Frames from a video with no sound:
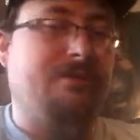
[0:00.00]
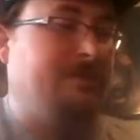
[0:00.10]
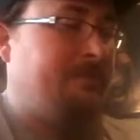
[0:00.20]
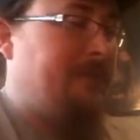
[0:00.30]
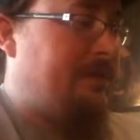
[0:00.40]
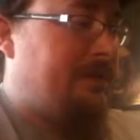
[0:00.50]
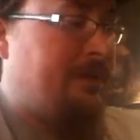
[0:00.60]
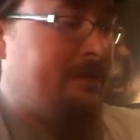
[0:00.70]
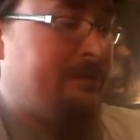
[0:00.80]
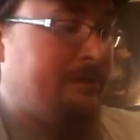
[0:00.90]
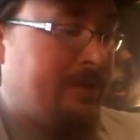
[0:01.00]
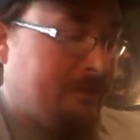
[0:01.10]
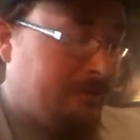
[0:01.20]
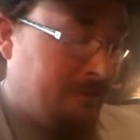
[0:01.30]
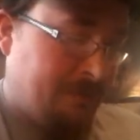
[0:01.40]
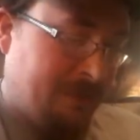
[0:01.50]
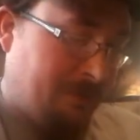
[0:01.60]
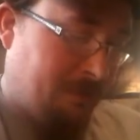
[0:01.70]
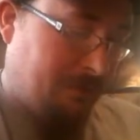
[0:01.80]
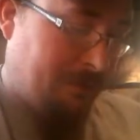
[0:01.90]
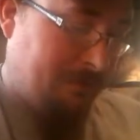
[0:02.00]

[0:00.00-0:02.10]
Let me get back to that part.